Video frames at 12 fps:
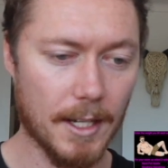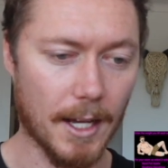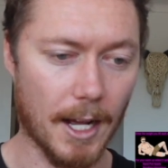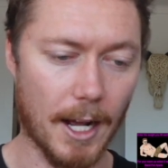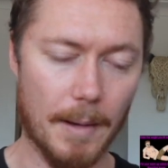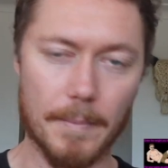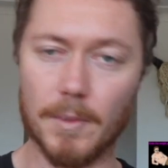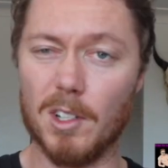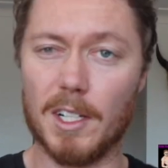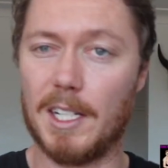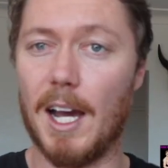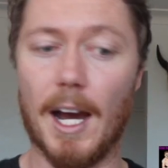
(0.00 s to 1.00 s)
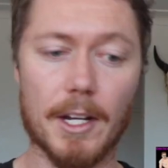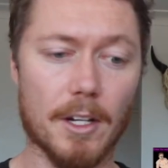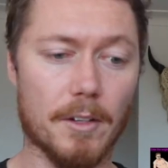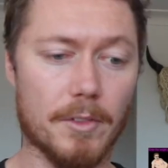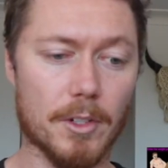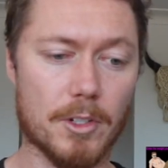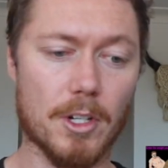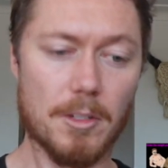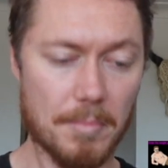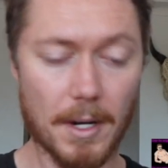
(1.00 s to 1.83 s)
or cardio of your choice.